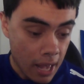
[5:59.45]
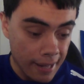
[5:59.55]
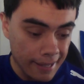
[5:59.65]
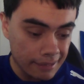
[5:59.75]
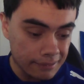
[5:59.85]

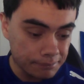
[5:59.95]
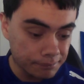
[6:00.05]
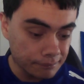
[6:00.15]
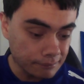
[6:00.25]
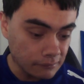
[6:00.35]

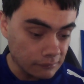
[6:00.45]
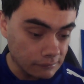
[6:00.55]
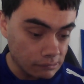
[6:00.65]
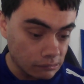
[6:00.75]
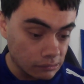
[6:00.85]
Um,
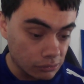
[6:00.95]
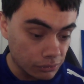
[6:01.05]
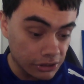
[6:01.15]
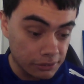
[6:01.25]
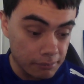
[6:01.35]

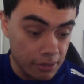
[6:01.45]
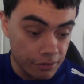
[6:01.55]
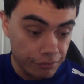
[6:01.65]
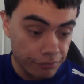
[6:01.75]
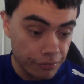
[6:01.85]
Chris
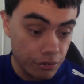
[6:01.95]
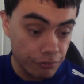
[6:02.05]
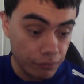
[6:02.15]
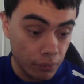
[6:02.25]
Smith, Kurt